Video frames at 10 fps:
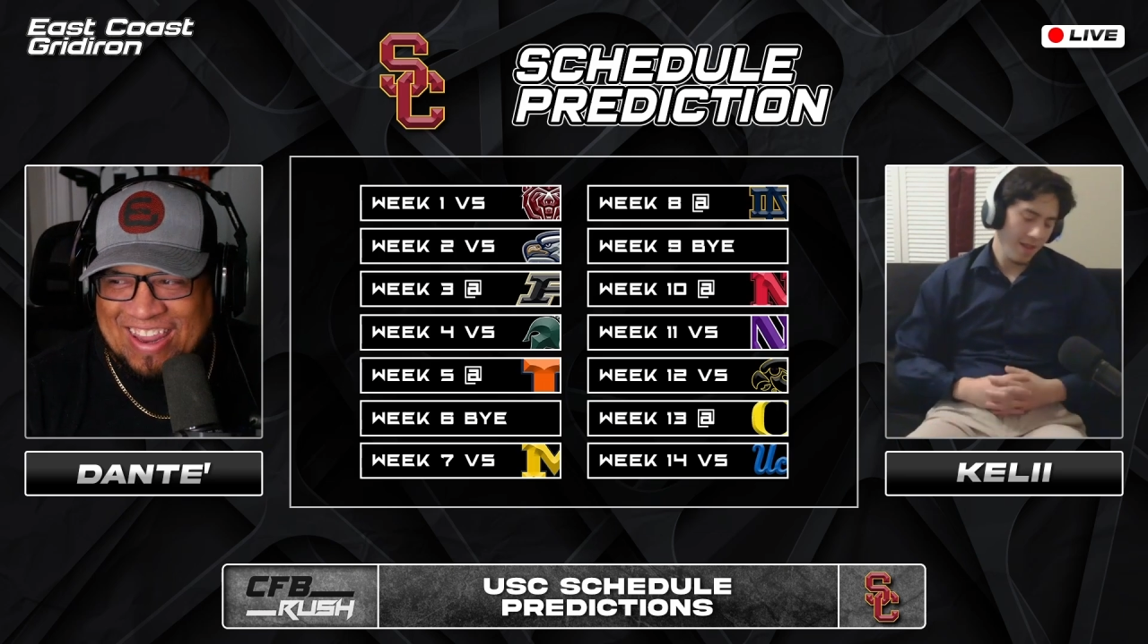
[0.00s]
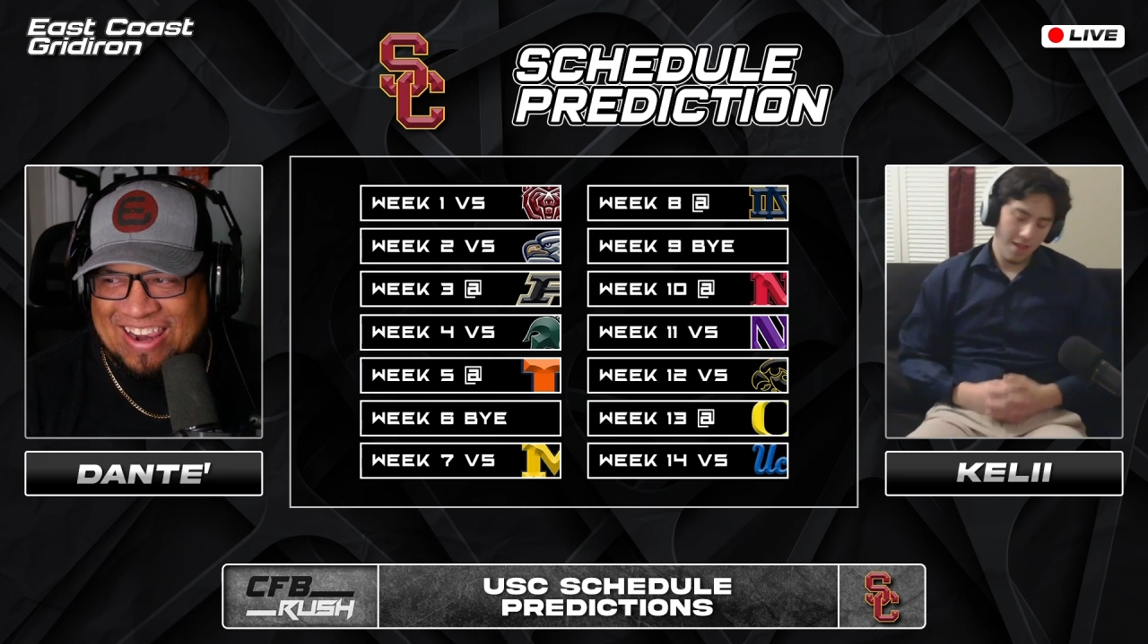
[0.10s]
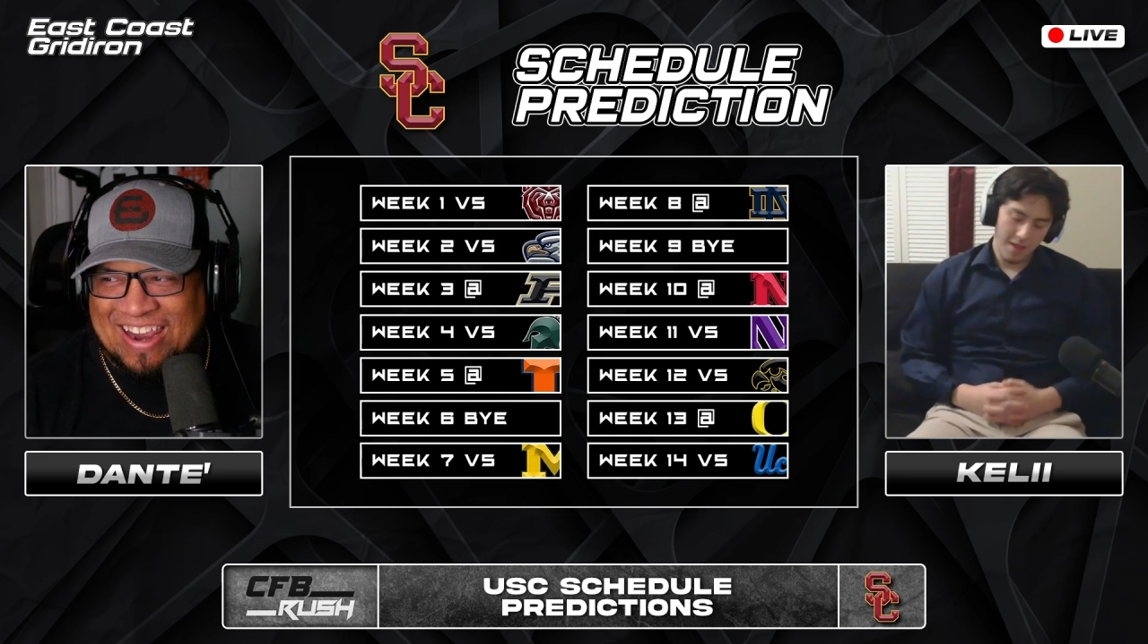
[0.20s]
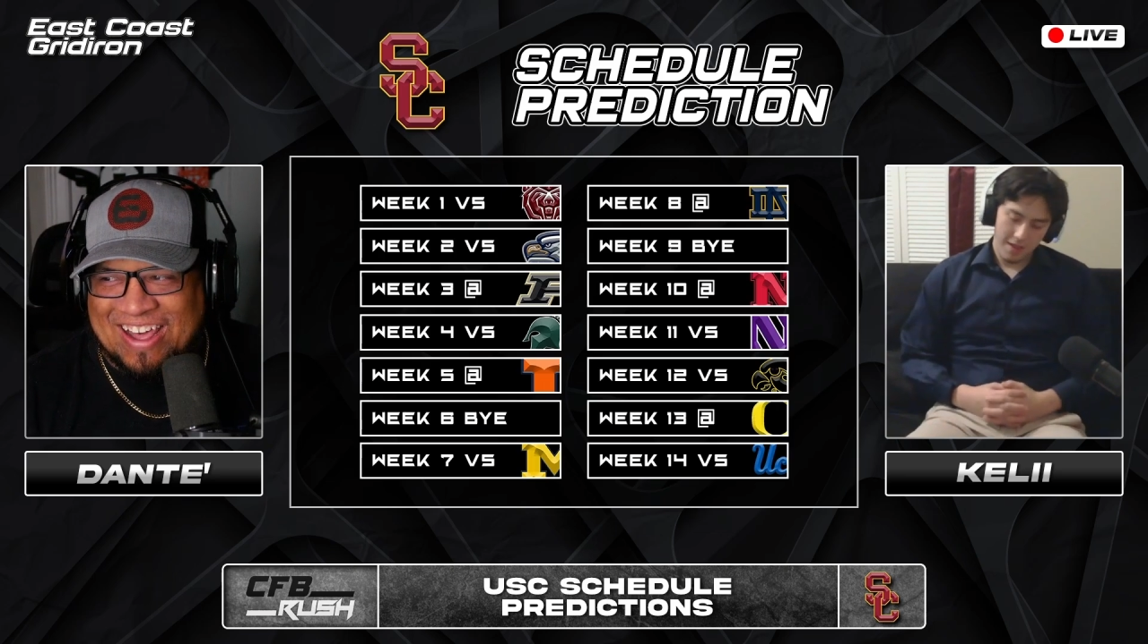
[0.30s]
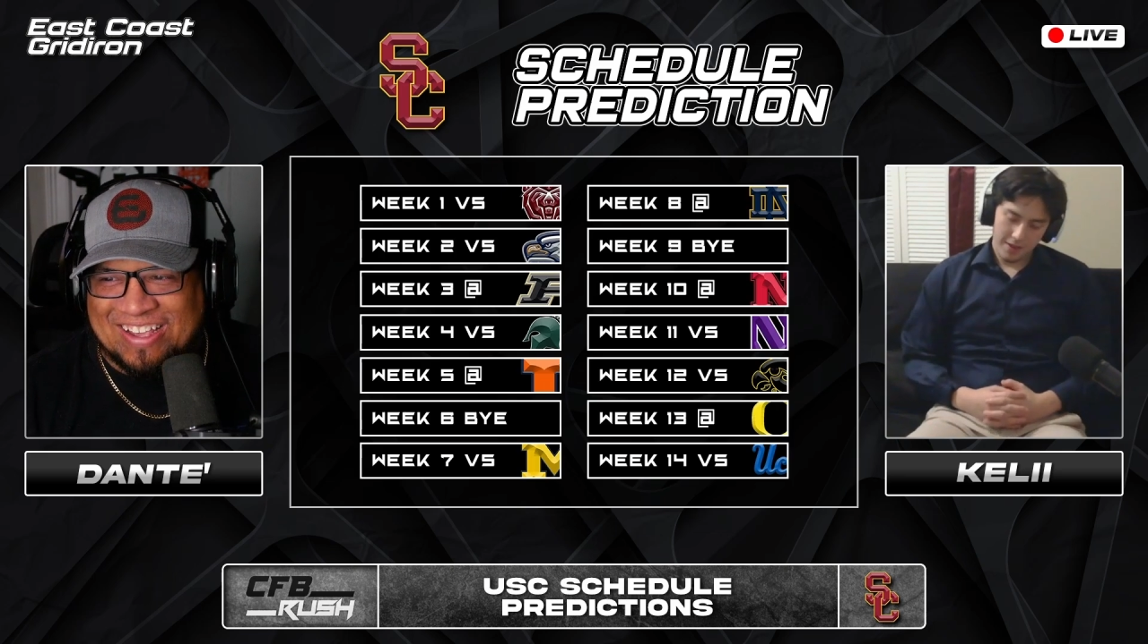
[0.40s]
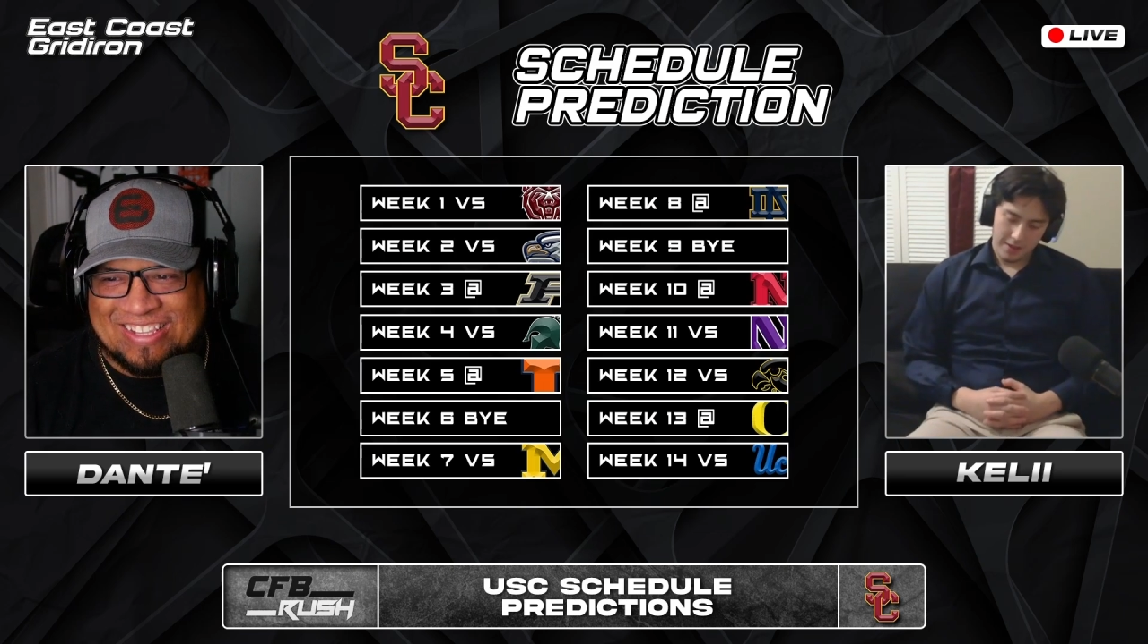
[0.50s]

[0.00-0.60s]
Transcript: lost.